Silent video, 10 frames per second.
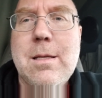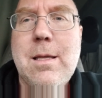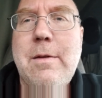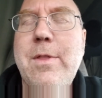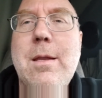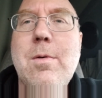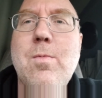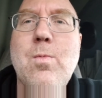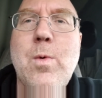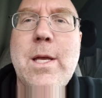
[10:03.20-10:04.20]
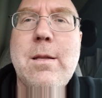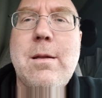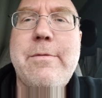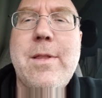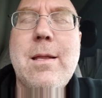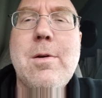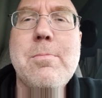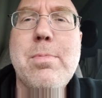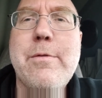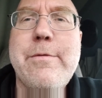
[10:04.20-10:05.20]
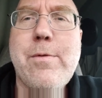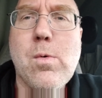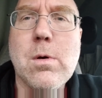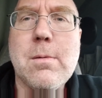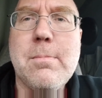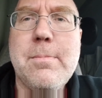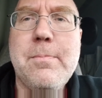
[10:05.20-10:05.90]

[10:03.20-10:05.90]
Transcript: if they don't win and if they don't perform.